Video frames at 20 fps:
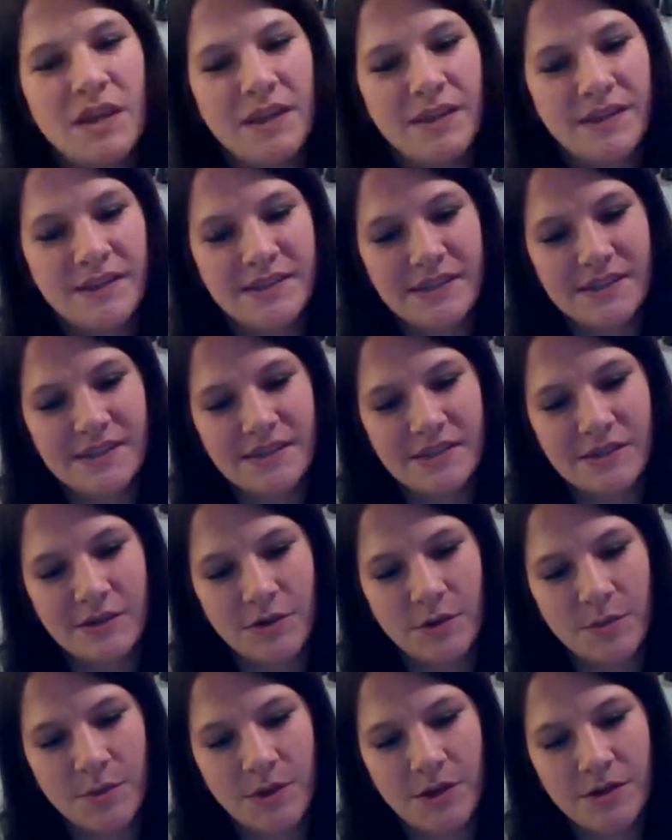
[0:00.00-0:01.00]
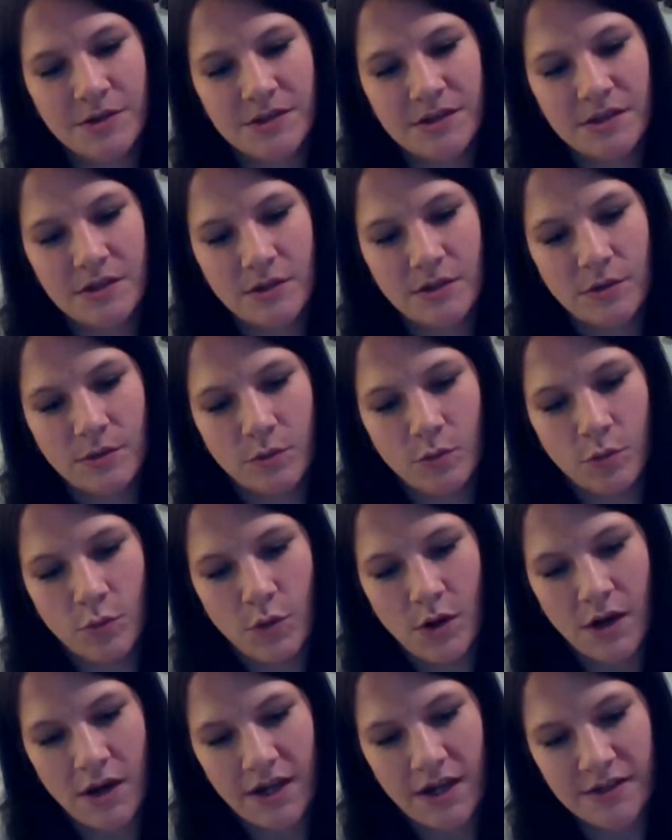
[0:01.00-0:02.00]
This is stone up here, too.
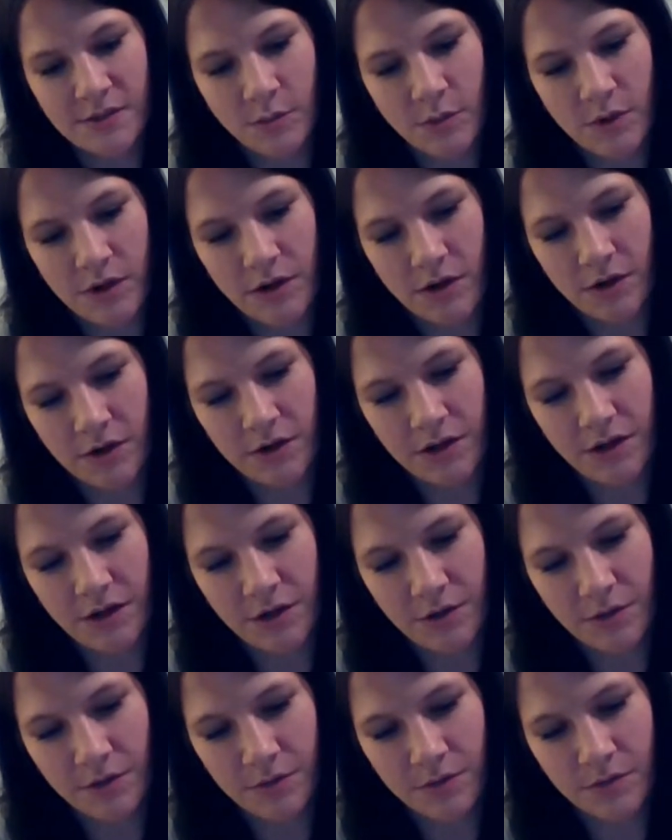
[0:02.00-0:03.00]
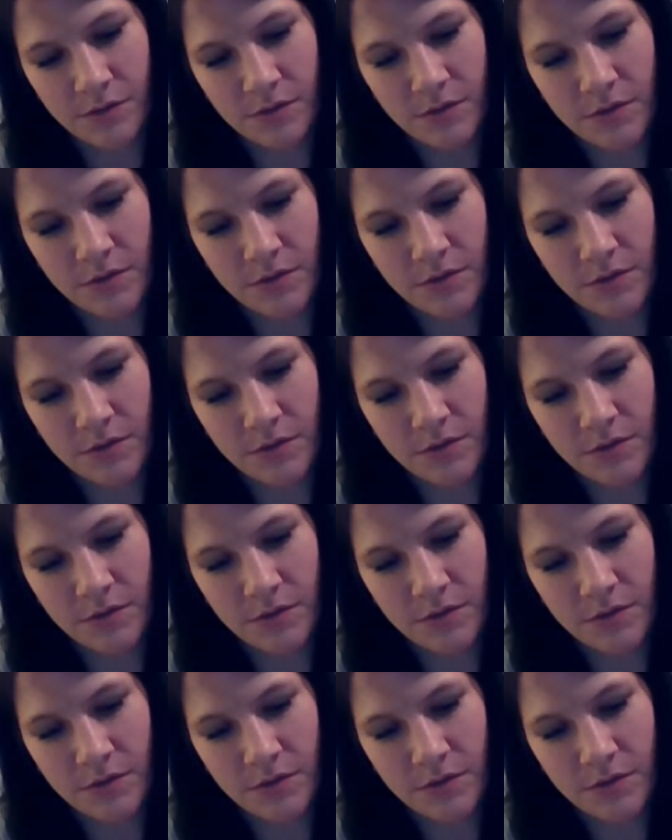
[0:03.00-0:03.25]
What? What are you?